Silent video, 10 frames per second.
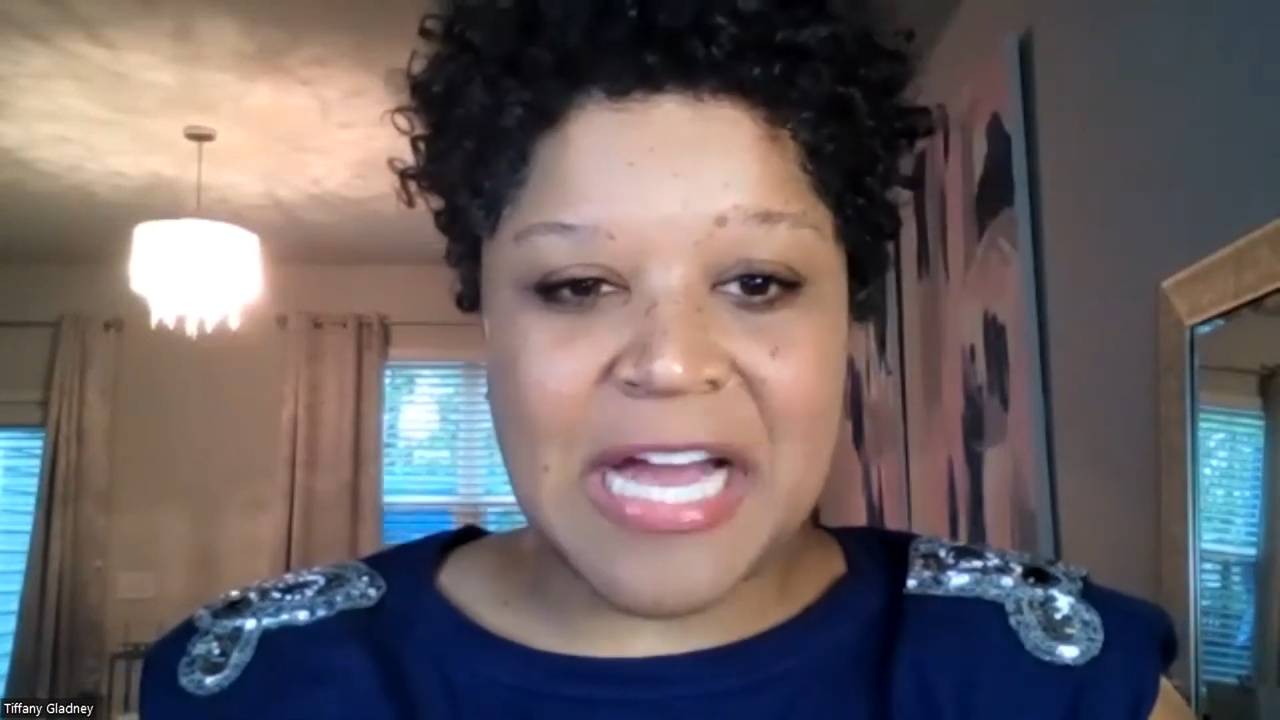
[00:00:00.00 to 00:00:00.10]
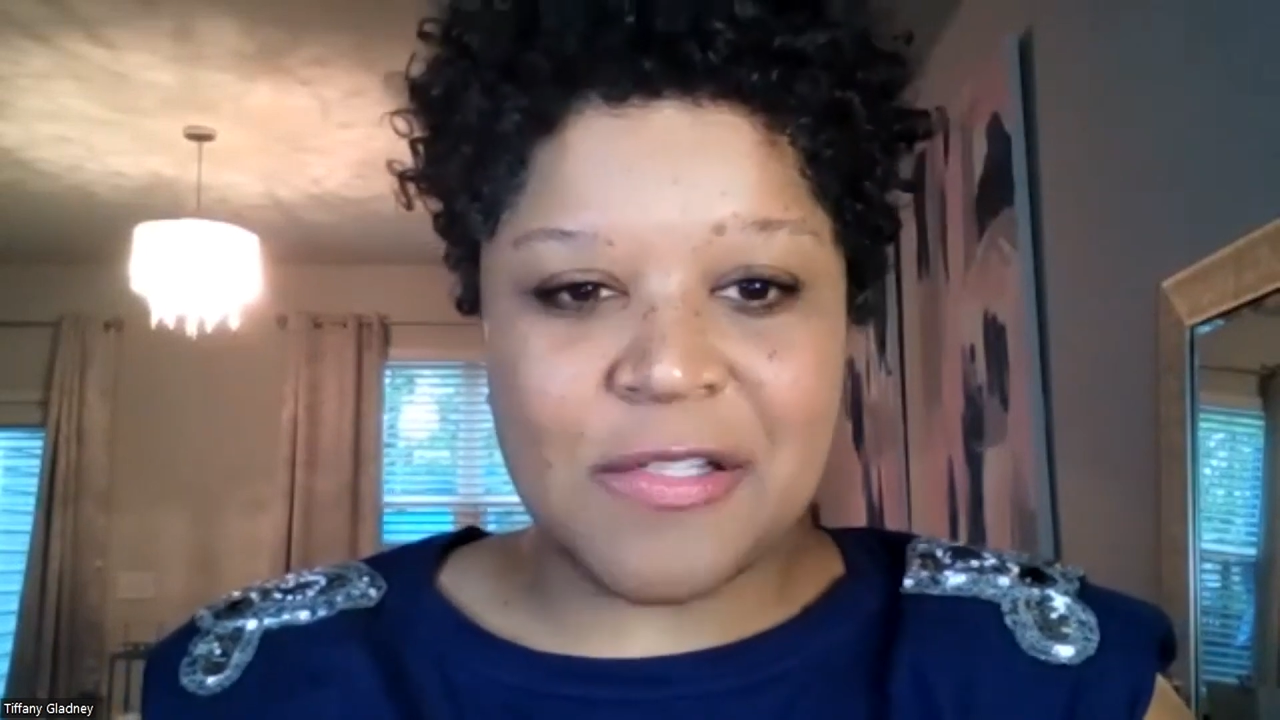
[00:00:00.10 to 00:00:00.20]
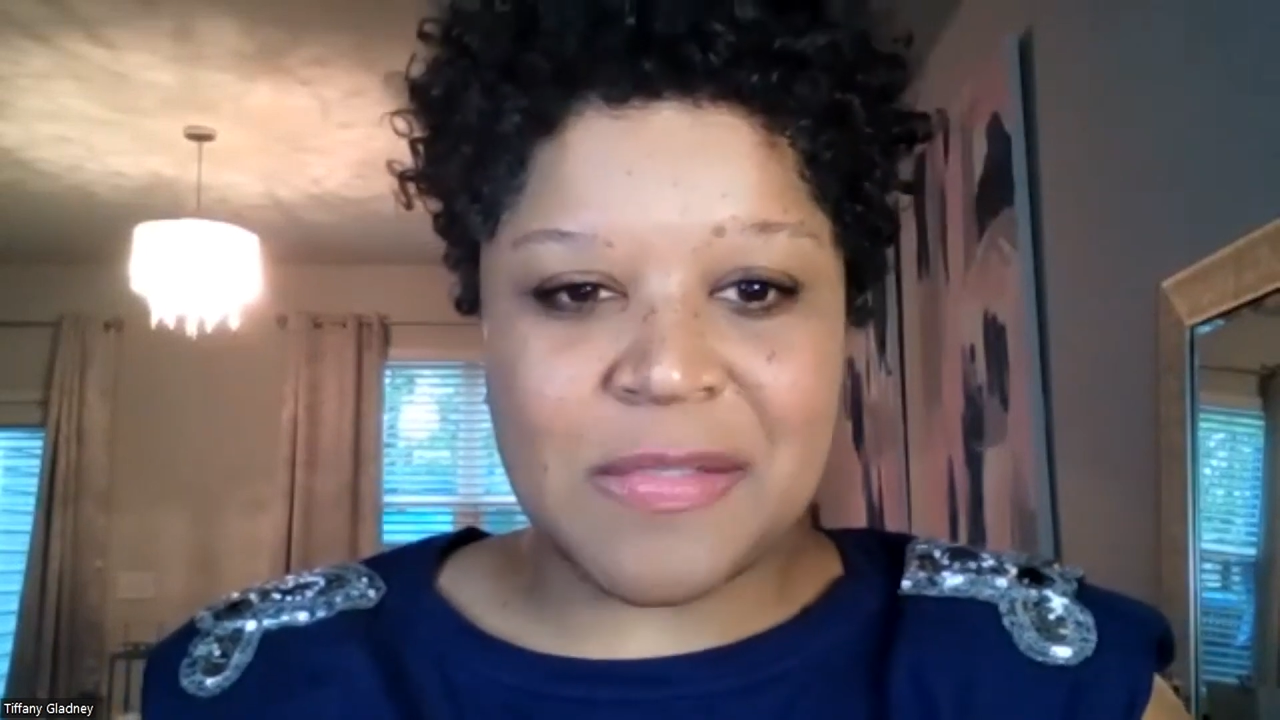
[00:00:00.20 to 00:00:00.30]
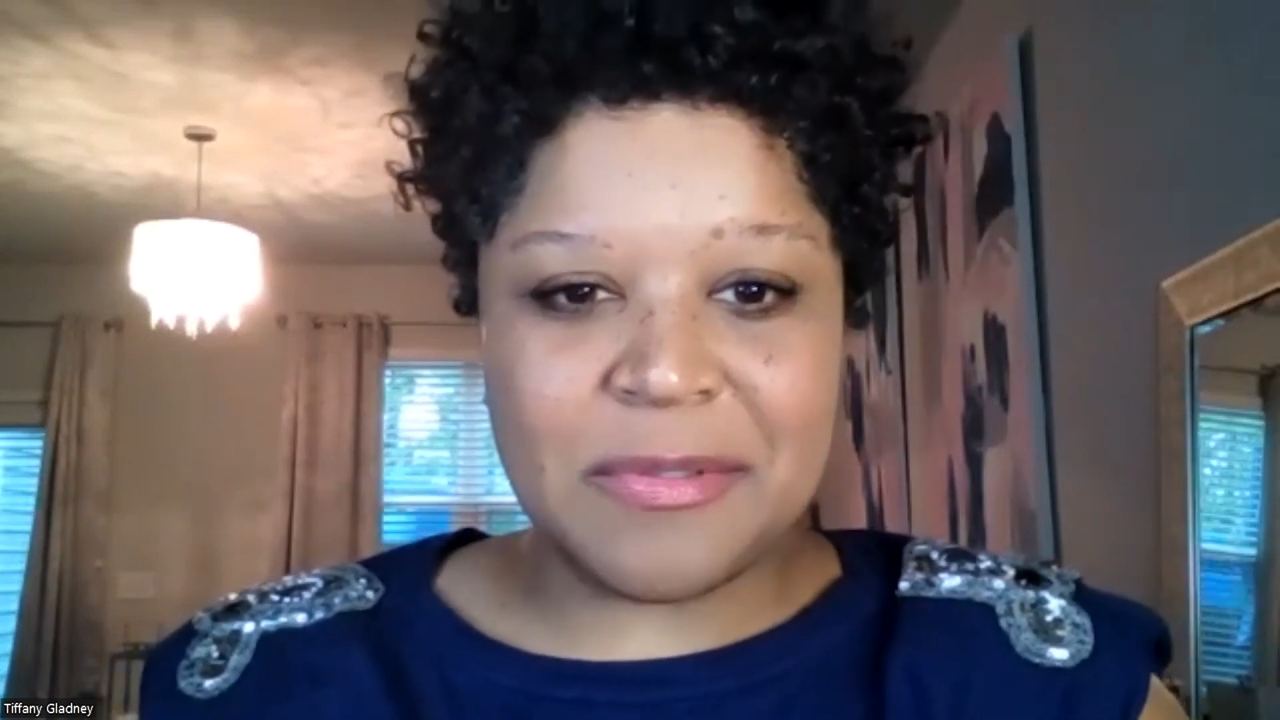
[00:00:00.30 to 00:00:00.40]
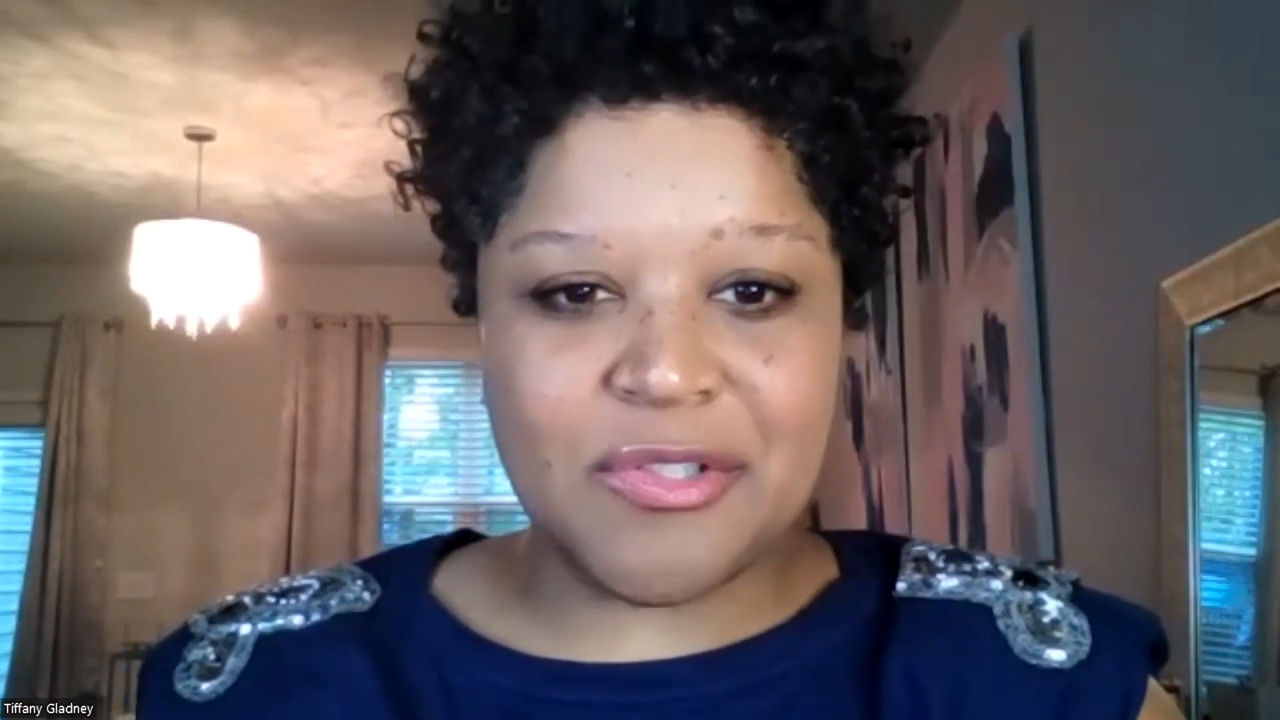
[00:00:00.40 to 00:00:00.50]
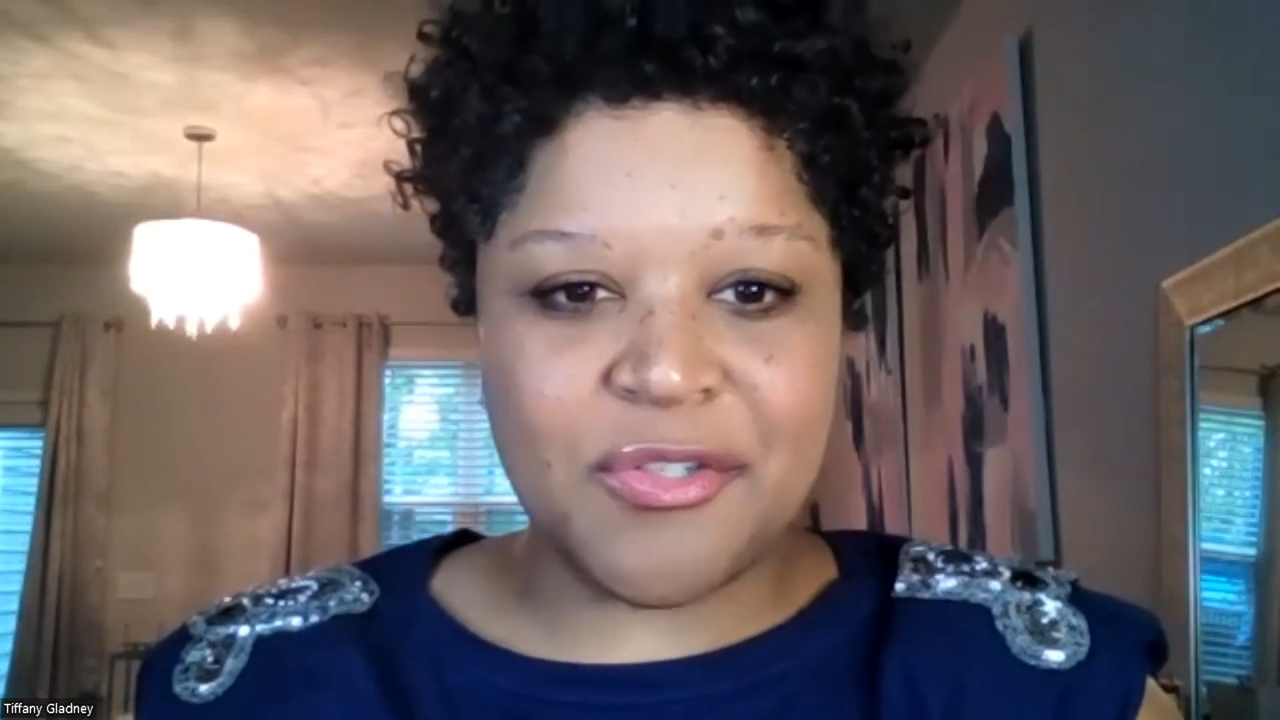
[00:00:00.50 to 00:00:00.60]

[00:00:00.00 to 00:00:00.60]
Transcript: House Bill